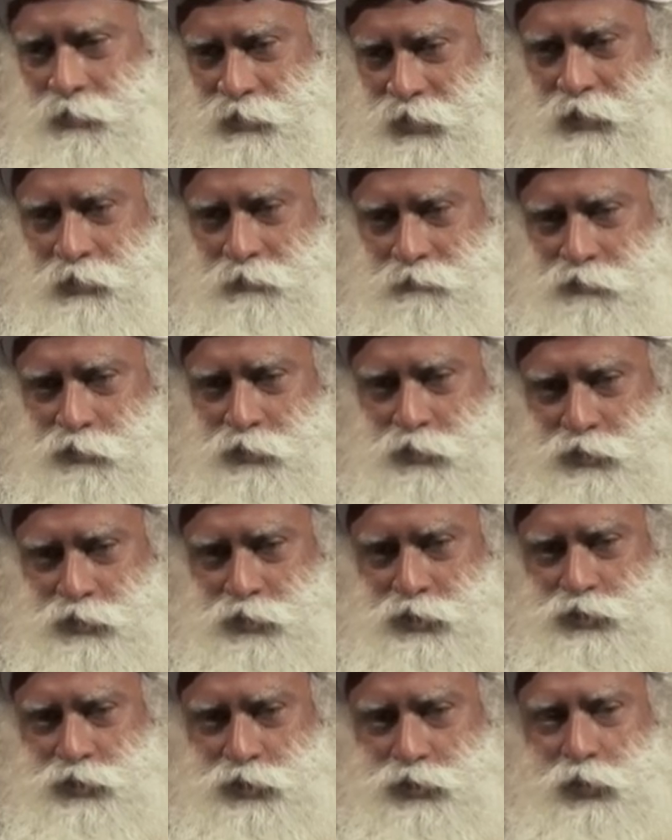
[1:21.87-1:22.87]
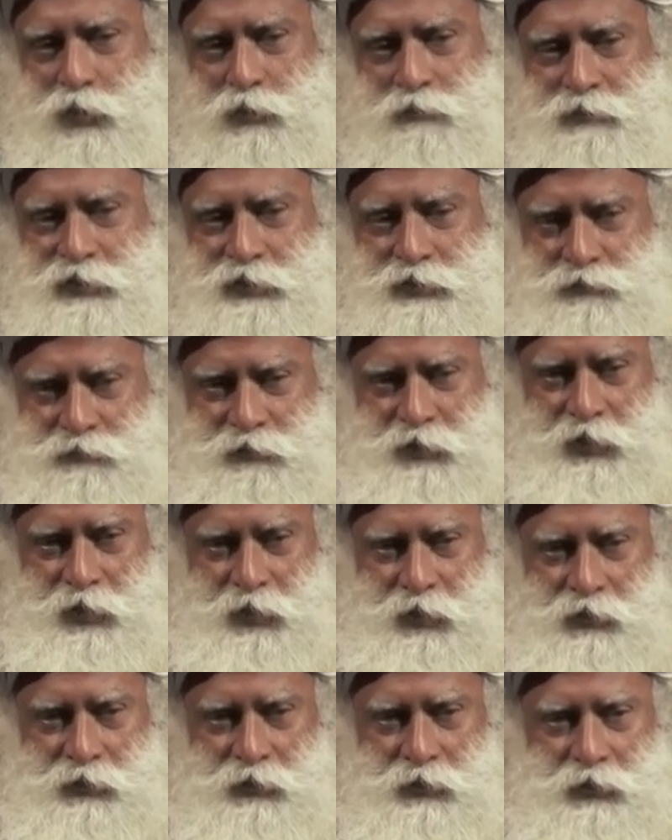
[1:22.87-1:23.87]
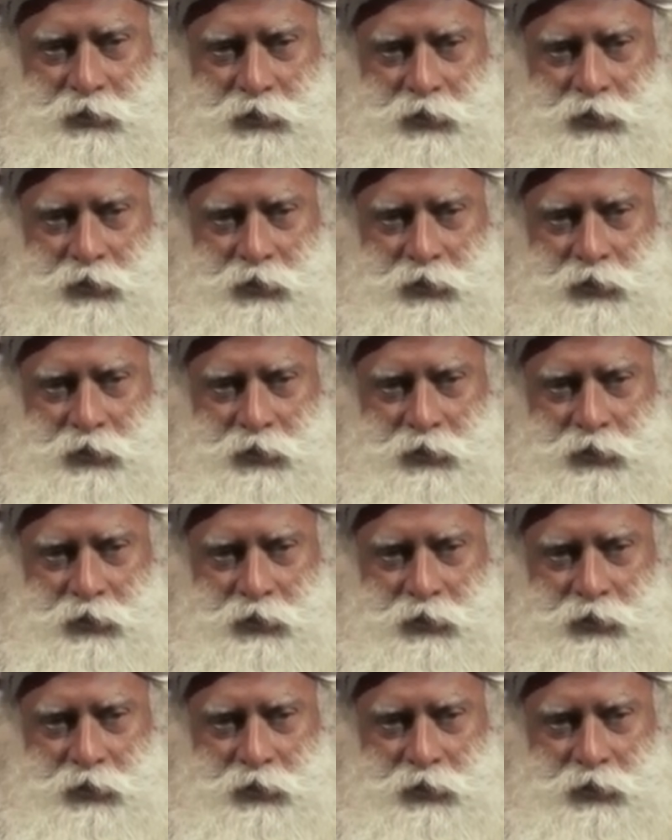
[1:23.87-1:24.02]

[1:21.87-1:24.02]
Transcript: Scientific research is always funded.